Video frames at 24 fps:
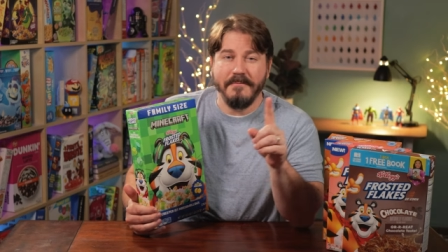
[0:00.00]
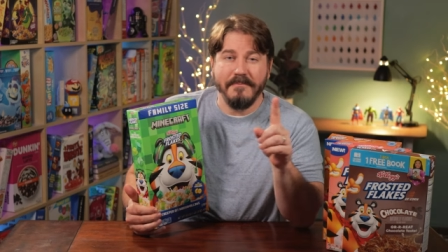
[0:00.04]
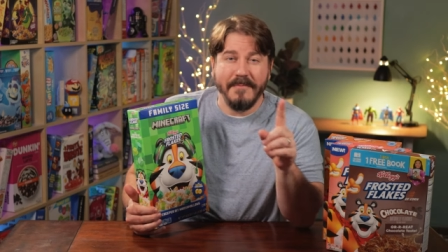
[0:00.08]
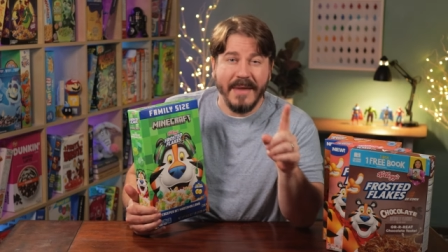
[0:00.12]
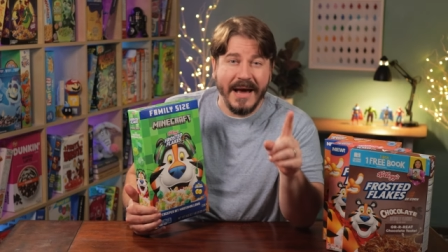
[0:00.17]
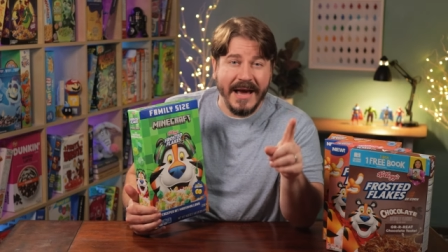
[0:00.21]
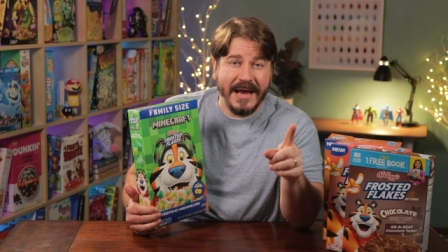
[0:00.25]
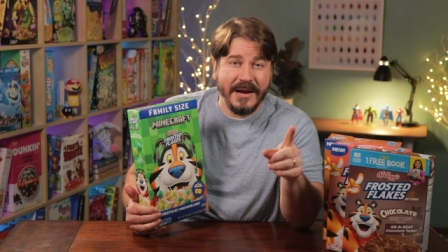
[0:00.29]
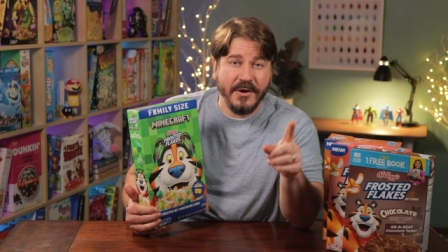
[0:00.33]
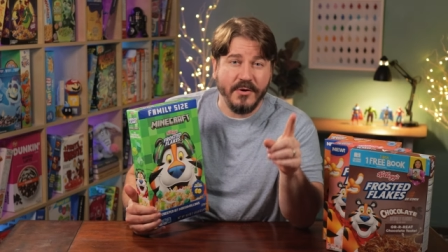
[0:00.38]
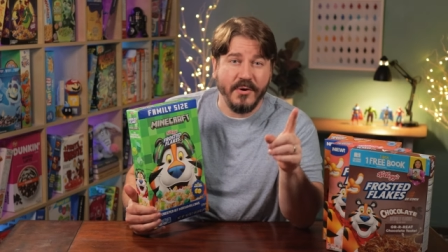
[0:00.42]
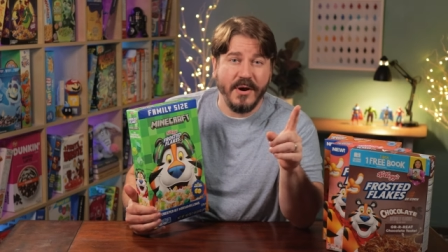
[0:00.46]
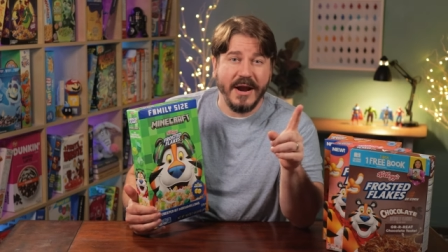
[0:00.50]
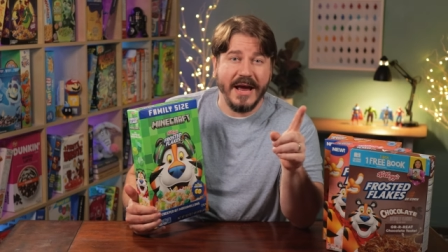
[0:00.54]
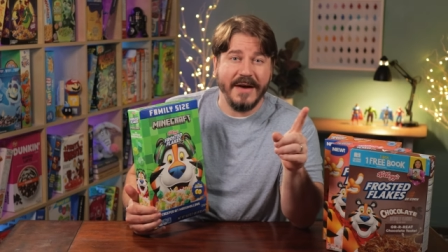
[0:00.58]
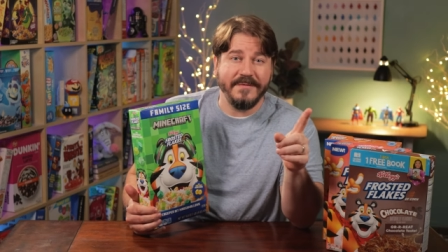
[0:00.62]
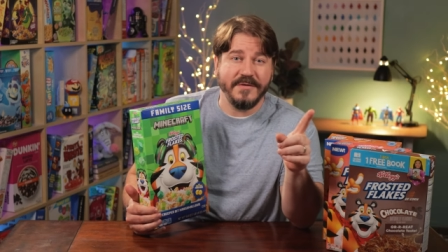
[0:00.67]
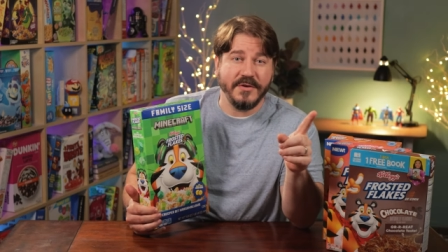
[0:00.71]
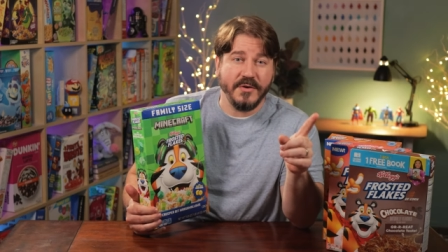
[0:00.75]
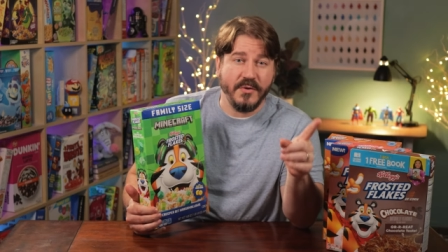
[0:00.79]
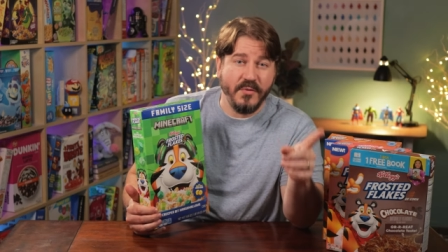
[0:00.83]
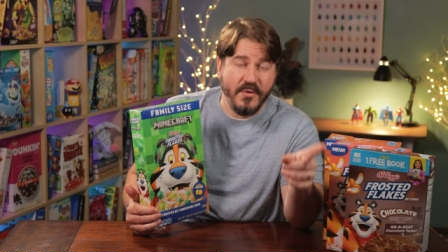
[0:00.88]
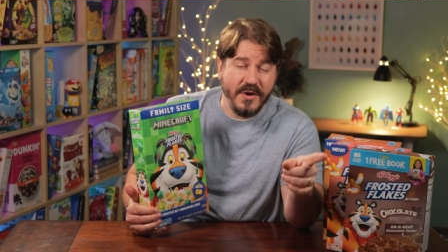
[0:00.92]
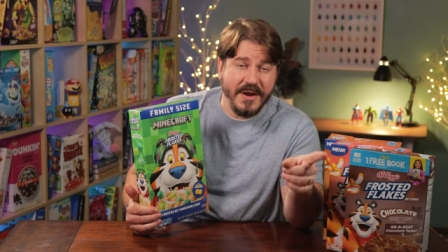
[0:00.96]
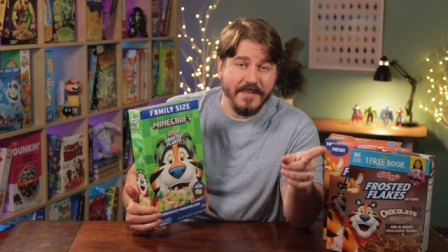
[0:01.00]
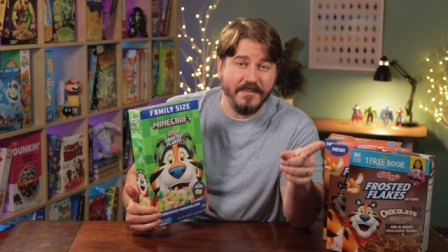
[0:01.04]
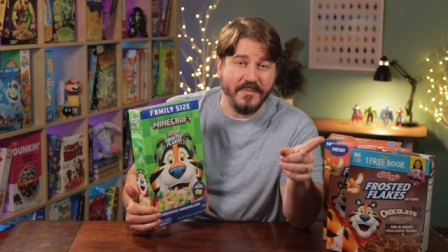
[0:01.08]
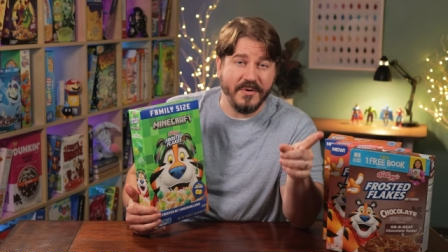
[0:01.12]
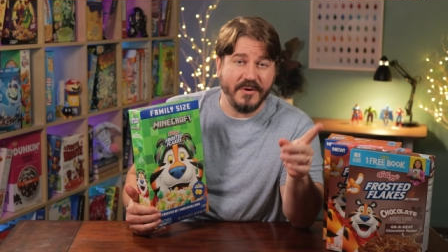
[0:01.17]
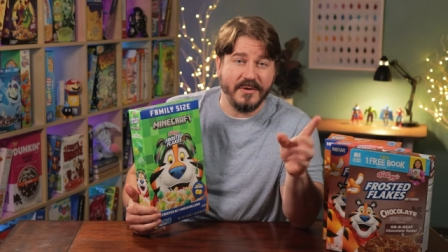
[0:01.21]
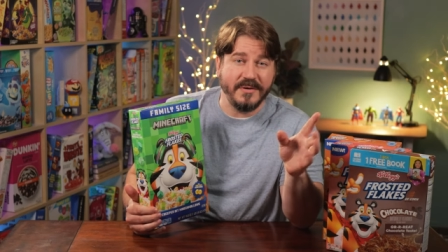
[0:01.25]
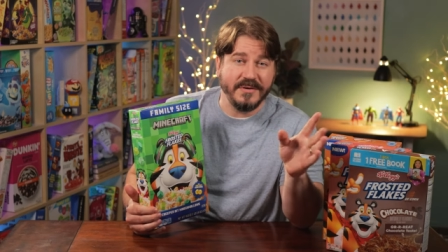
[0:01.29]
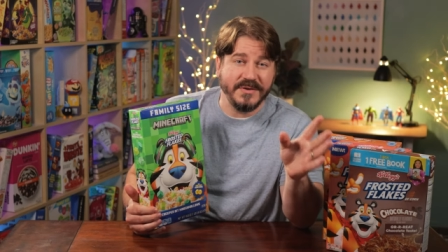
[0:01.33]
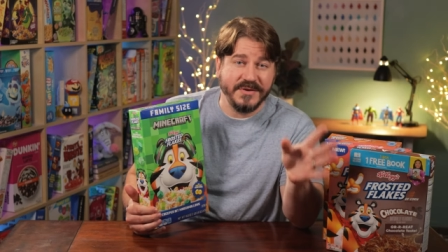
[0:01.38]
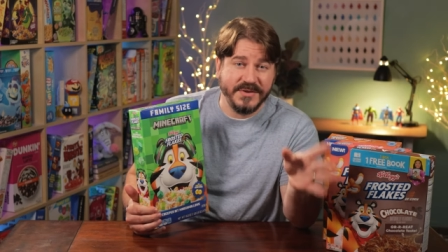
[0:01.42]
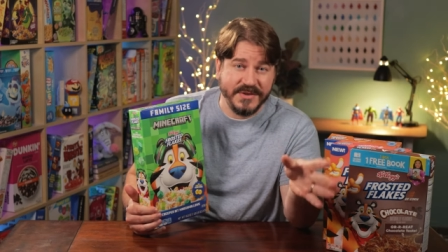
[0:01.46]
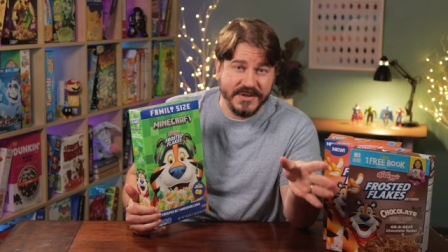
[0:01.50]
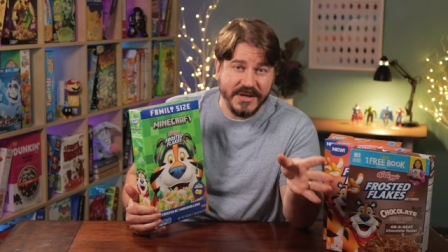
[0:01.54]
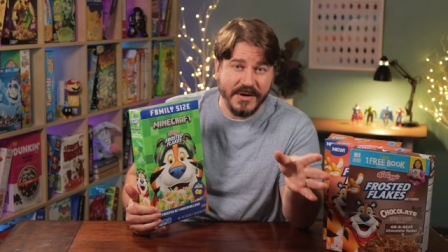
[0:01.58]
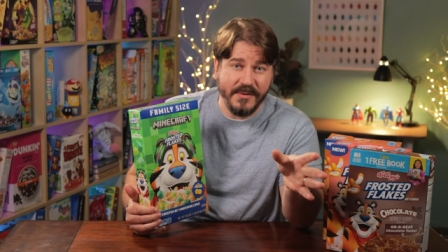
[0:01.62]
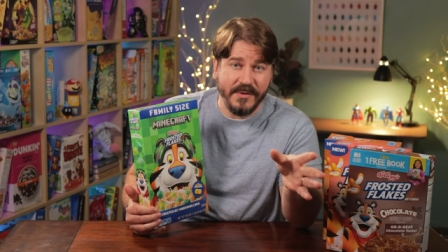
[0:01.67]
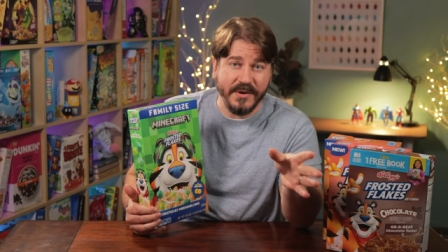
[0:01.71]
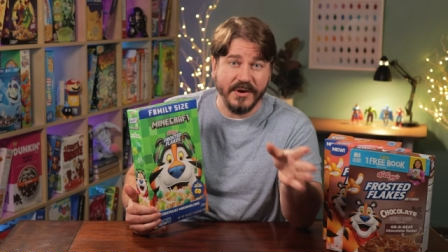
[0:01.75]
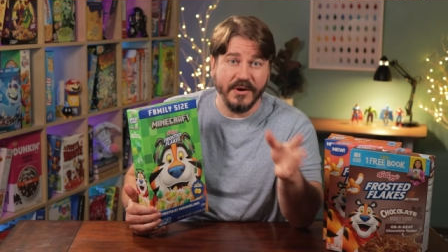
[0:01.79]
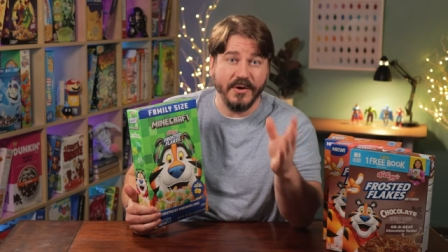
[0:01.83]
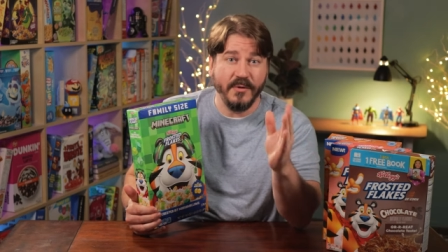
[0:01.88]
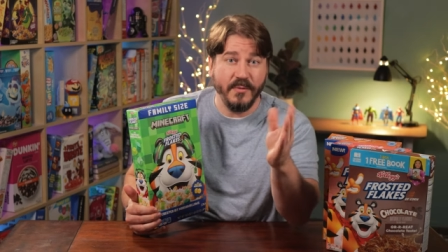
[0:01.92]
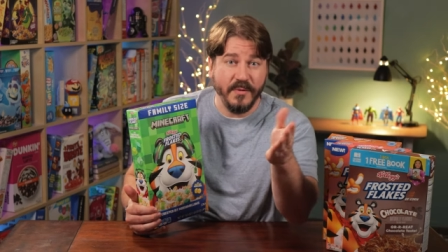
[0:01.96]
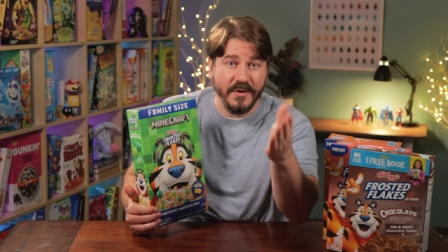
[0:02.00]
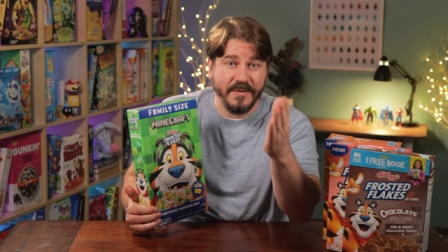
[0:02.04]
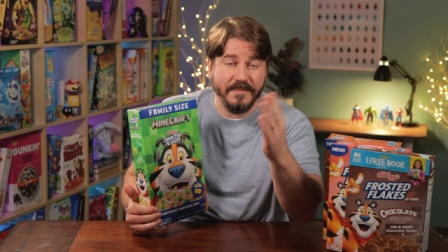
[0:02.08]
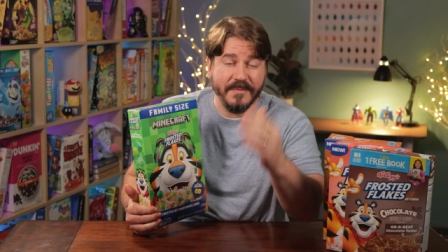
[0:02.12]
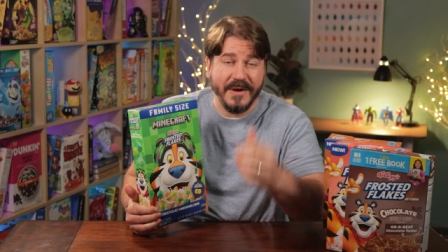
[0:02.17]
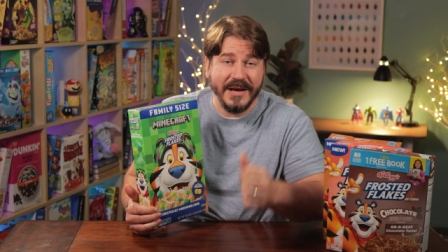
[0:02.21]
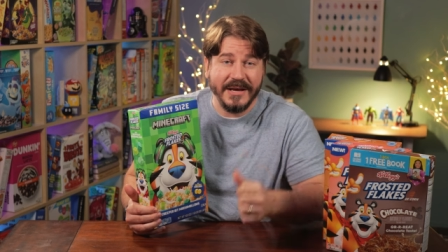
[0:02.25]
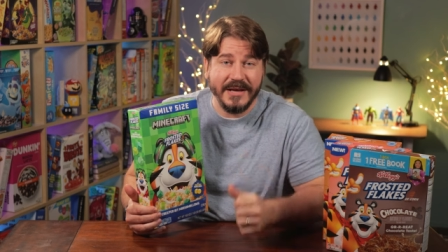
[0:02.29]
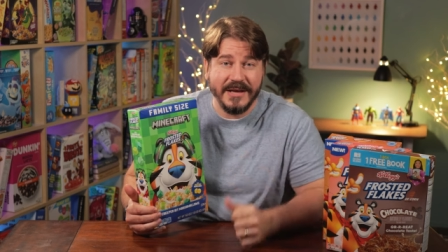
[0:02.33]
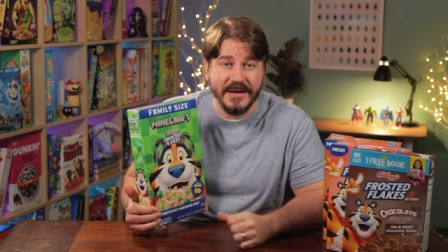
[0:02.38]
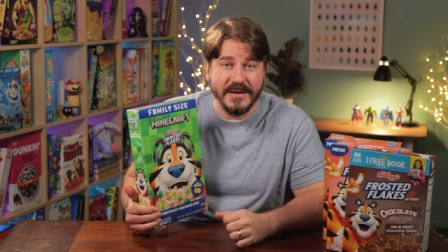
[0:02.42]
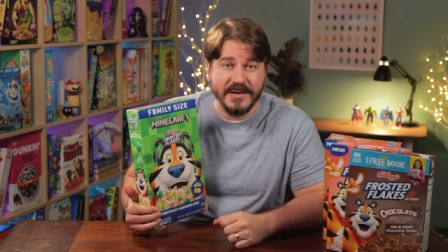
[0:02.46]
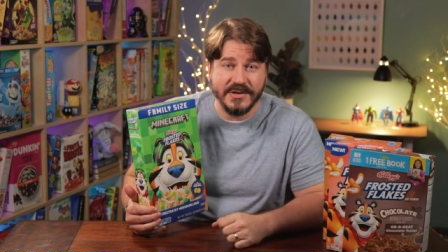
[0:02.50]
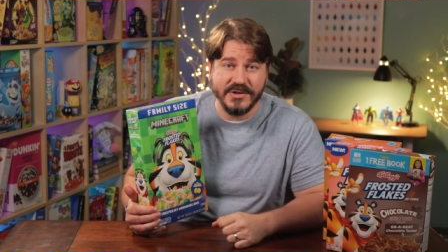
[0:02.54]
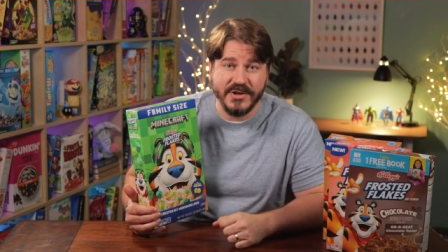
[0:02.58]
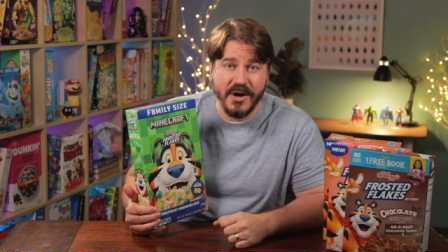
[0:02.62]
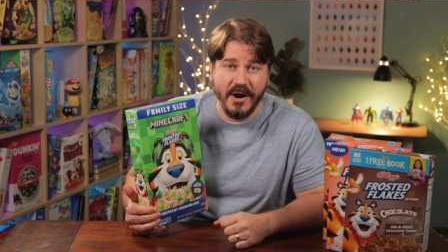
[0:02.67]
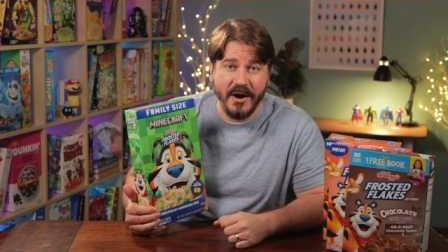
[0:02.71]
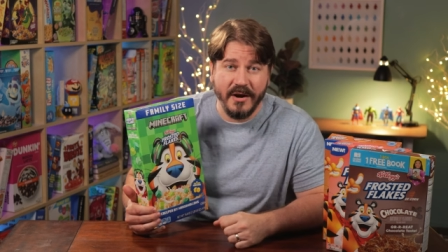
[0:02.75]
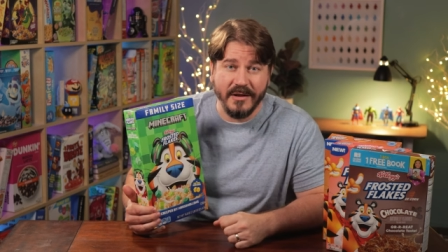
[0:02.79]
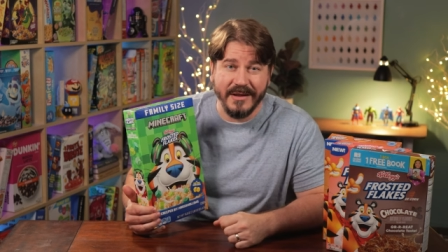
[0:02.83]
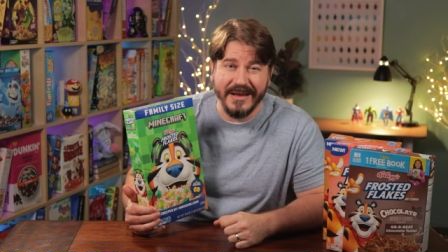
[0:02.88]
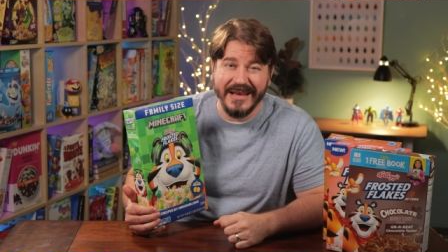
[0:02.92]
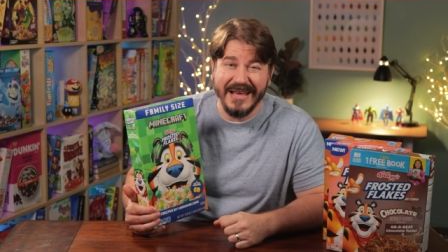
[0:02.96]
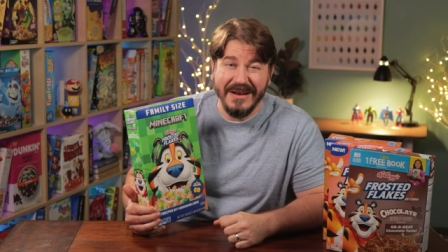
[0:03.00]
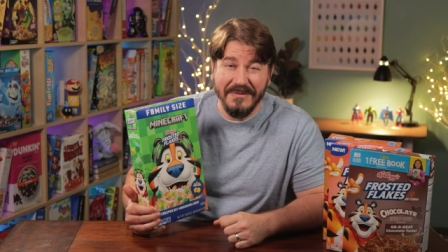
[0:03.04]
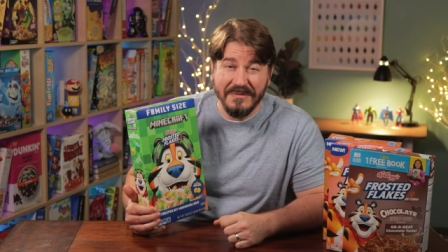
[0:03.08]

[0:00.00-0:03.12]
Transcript: Minecraft Creeper cereal with my kid Charlie,